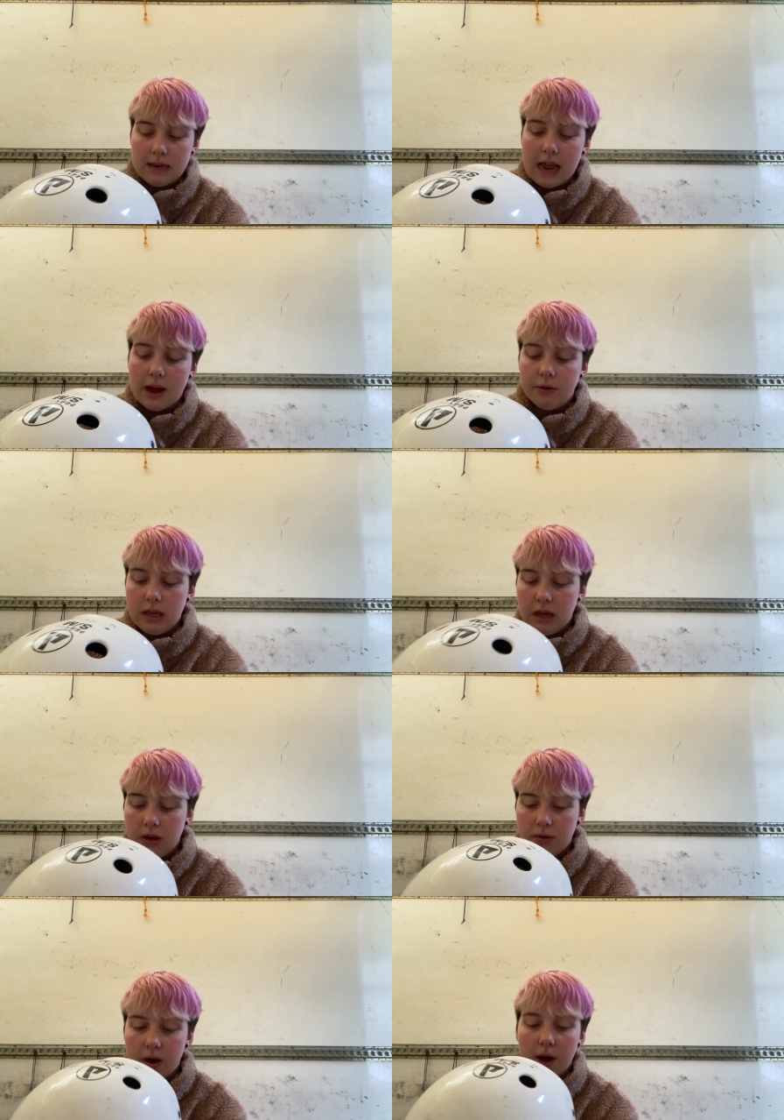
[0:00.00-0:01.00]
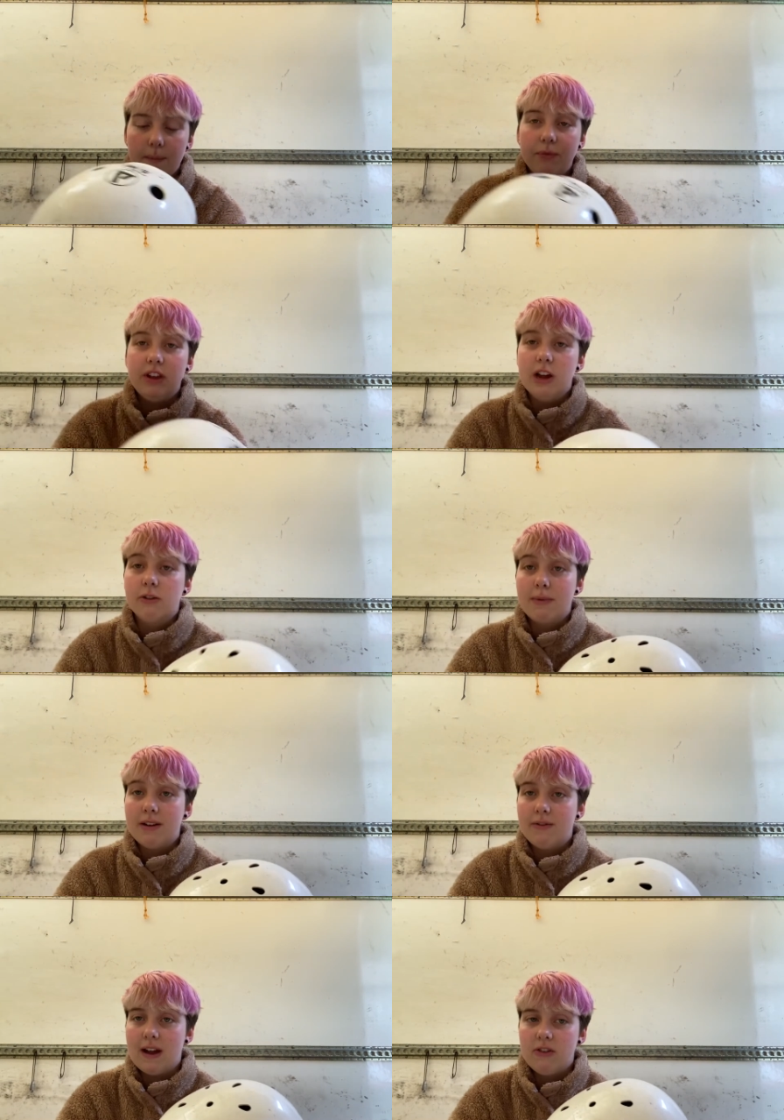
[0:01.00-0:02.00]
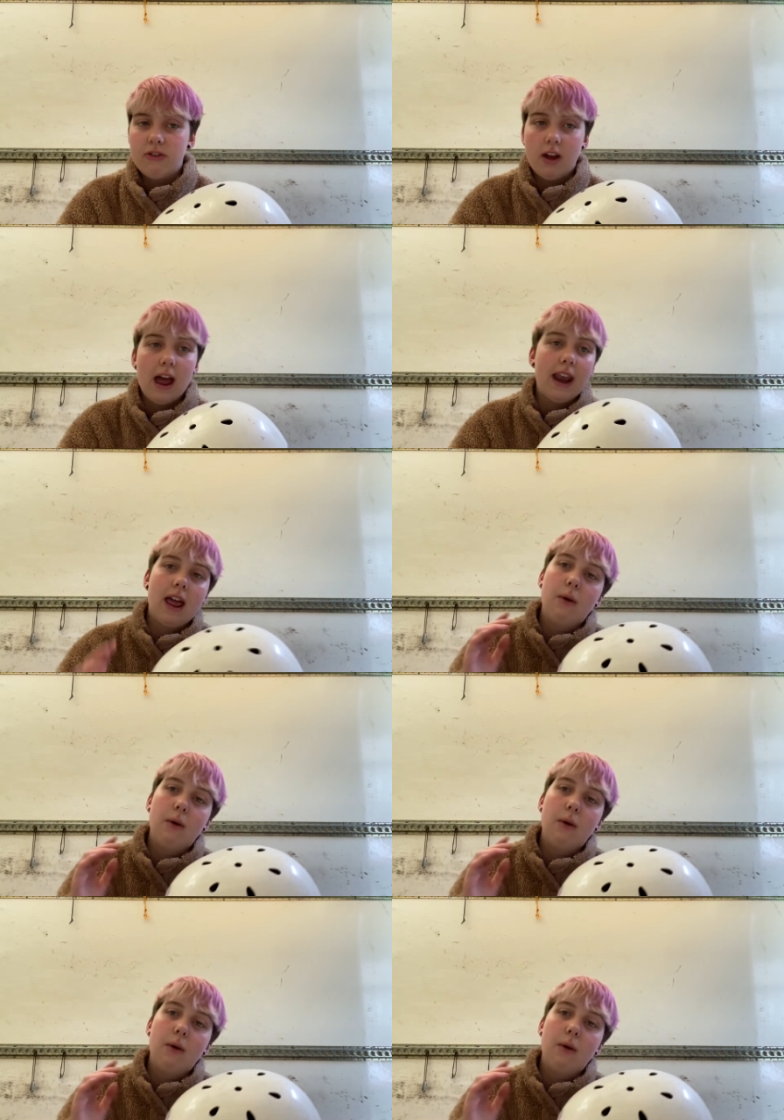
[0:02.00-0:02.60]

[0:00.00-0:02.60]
tell you um, the year of manufacture and